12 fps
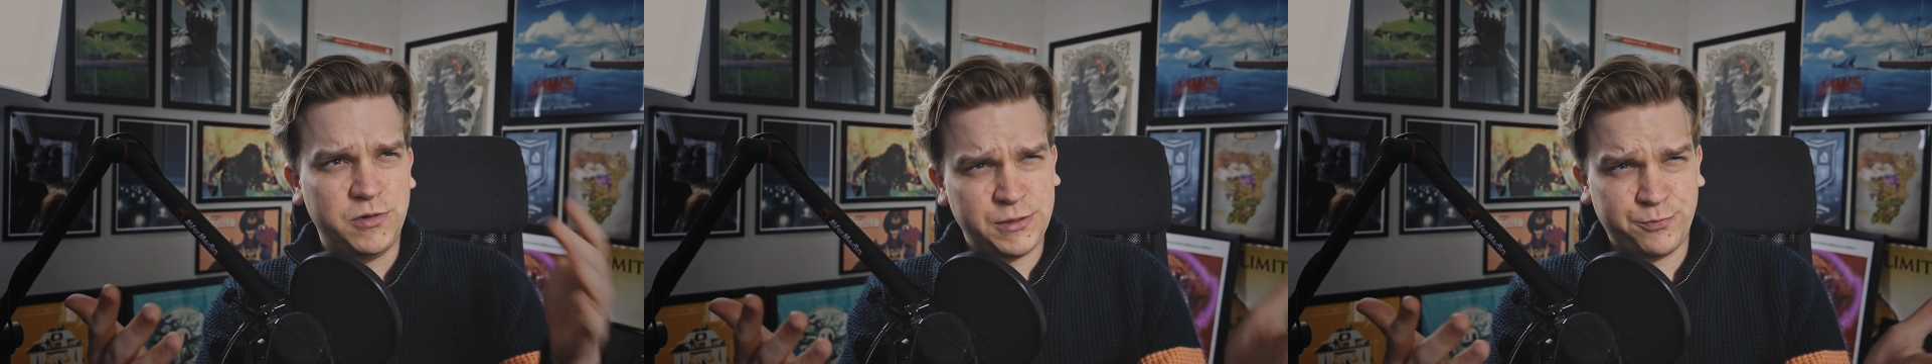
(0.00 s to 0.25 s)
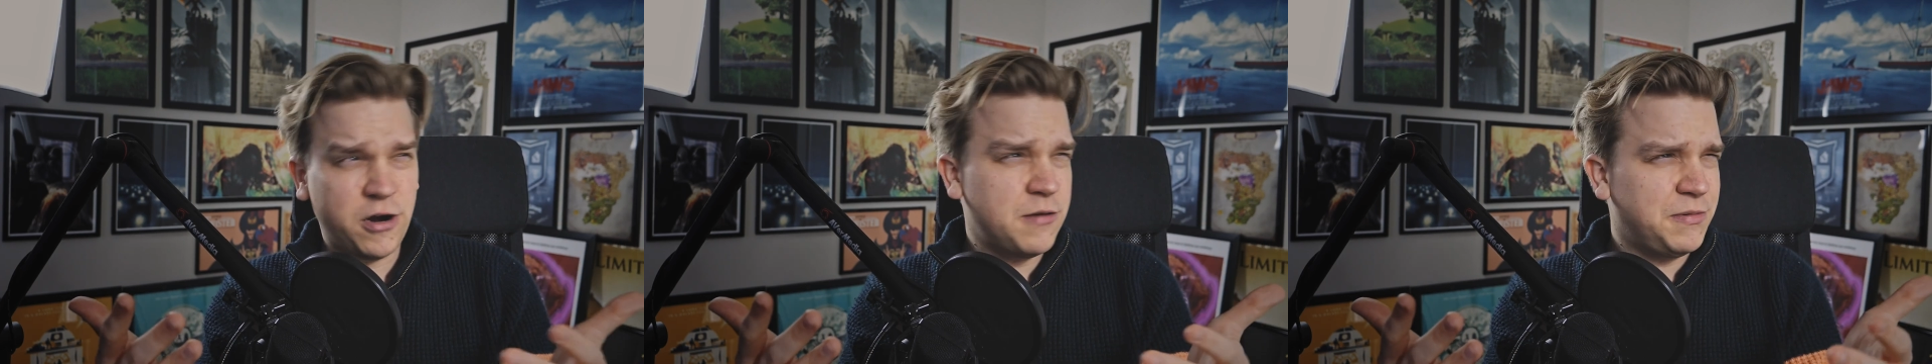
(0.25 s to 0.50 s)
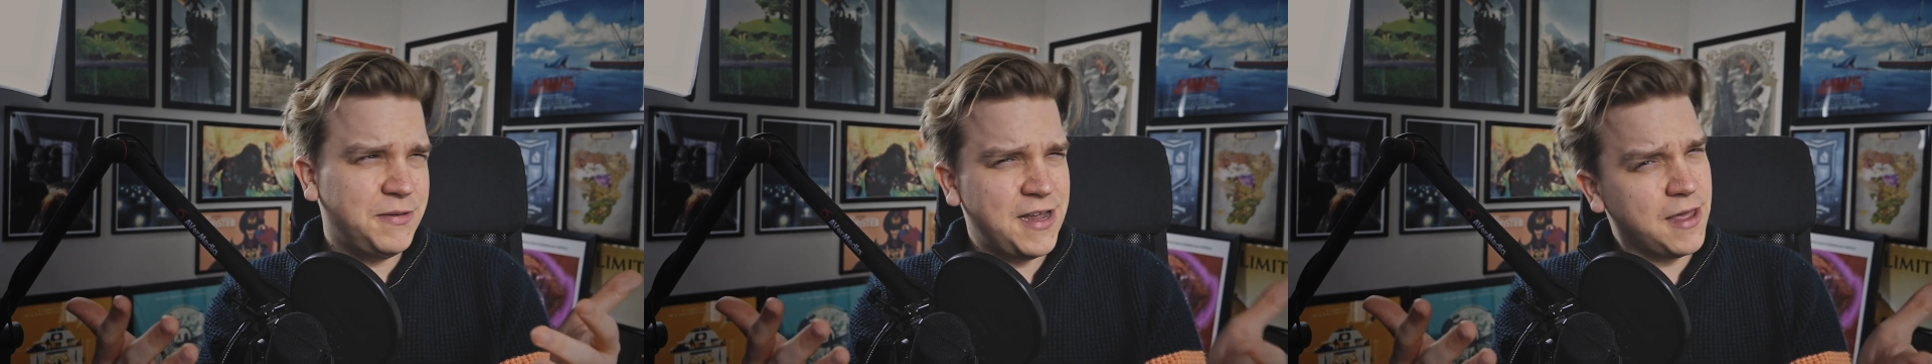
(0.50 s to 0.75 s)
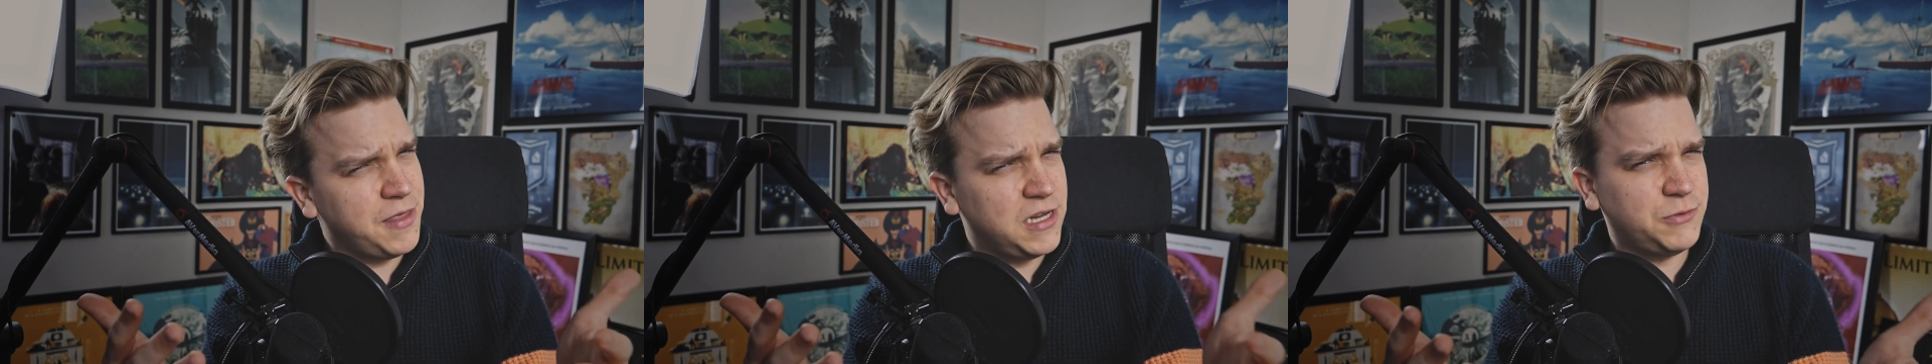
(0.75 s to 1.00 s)
which probably
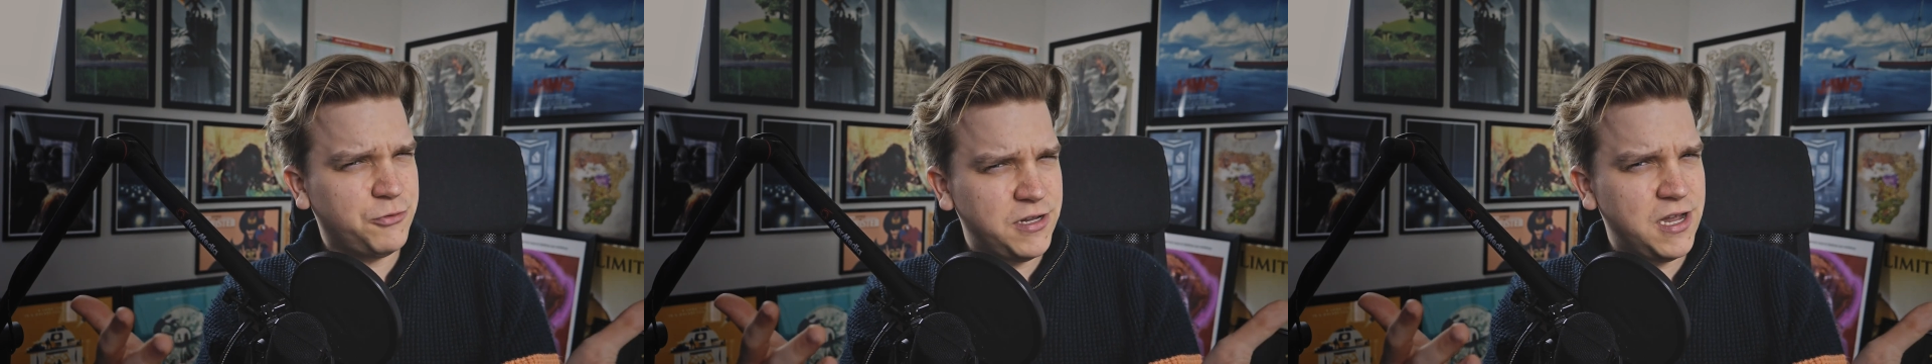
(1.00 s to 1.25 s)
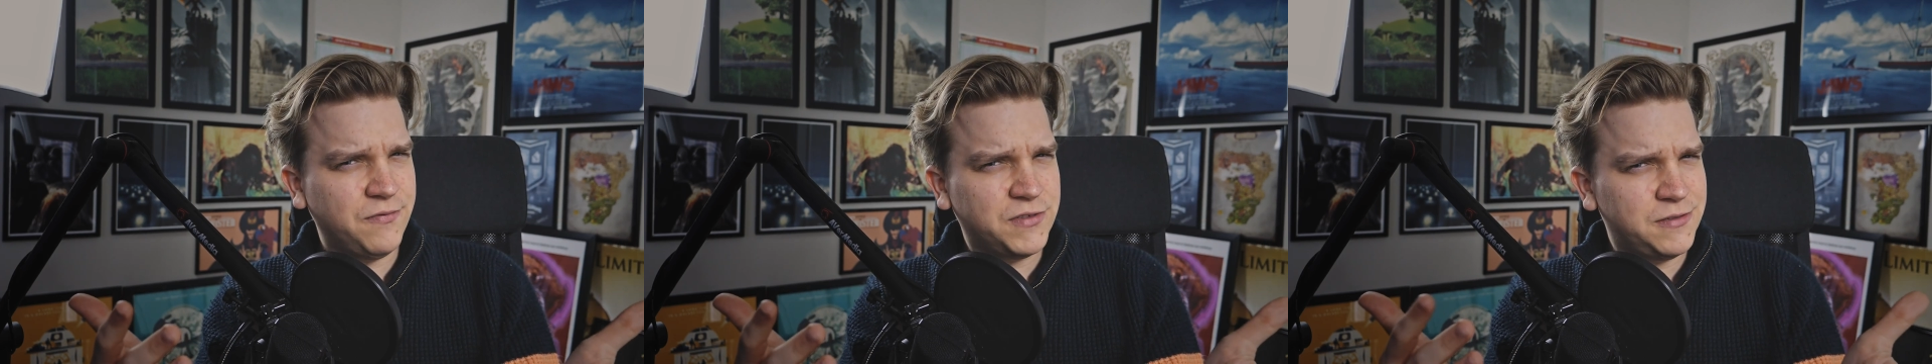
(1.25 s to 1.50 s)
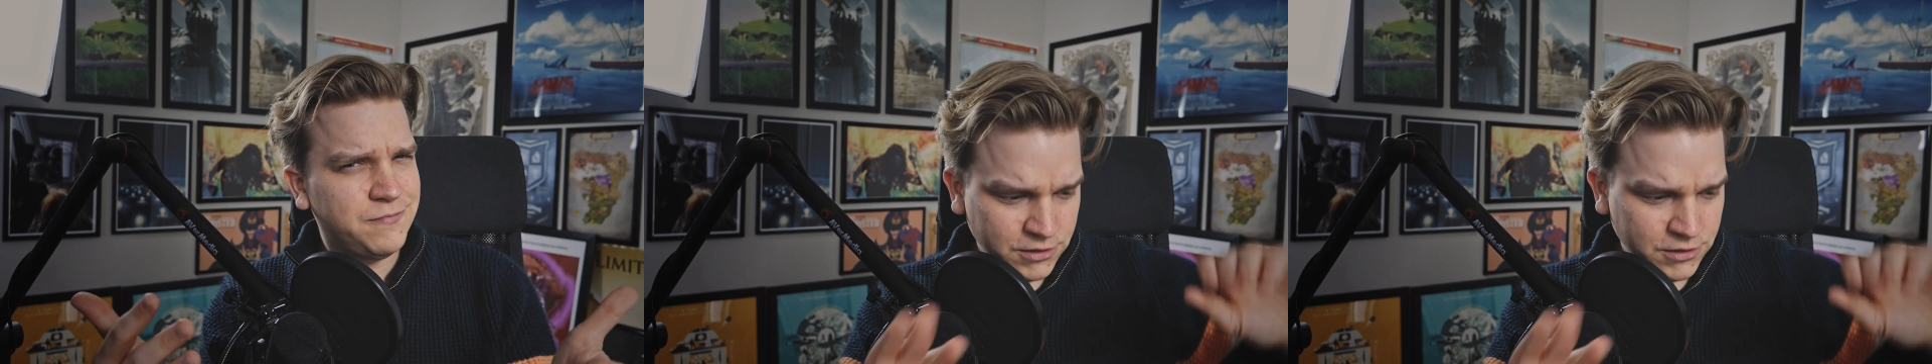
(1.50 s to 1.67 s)
I think is pretty often.